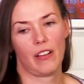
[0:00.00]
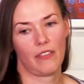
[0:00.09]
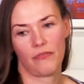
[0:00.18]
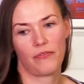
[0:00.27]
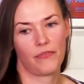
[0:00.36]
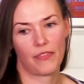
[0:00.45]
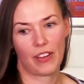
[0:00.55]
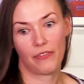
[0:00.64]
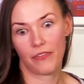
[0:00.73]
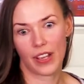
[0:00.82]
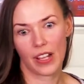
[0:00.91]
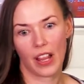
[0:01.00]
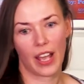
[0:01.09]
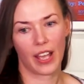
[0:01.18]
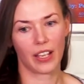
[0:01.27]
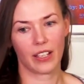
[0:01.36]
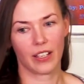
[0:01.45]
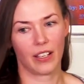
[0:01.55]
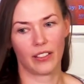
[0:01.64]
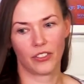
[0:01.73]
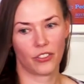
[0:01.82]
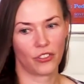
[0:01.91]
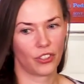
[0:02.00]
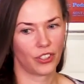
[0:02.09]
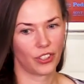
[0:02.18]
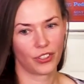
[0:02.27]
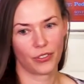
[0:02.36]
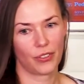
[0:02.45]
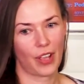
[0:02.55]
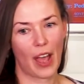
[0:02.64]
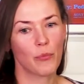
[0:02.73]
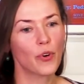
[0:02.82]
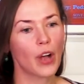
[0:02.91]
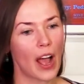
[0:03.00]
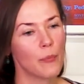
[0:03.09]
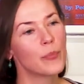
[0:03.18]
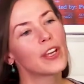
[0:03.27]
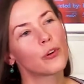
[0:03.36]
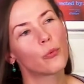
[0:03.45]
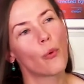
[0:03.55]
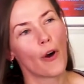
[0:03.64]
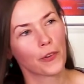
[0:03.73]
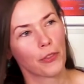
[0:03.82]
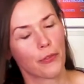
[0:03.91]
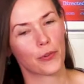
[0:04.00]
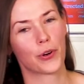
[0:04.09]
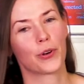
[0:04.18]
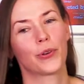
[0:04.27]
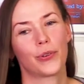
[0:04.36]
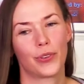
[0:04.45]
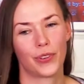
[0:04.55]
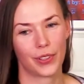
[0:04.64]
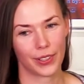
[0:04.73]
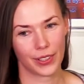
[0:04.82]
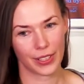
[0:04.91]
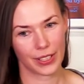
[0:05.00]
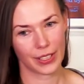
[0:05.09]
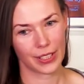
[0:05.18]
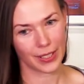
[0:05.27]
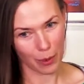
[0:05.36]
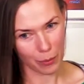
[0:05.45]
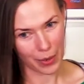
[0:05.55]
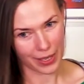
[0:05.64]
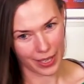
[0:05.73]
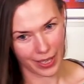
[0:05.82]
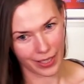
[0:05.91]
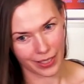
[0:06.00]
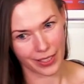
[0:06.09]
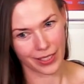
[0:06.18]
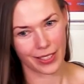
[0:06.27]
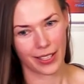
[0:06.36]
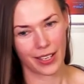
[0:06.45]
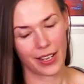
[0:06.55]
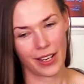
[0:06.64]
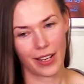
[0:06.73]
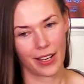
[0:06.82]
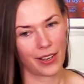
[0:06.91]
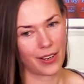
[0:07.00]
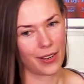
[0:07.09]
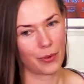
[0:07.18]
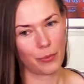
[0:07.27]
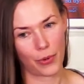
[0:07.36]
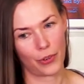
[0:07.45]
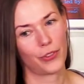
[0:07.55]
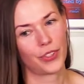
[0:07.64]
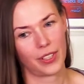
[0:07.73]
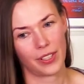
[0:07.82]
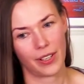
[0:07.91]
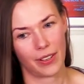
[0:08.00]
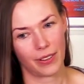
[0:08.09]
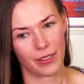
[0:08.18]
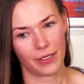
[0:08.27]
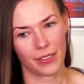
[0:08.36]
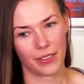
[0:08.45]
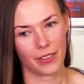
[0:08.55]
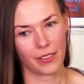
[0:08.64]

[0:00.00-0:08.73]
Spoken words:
I feel like it's just, I'm being walked through somebody's personal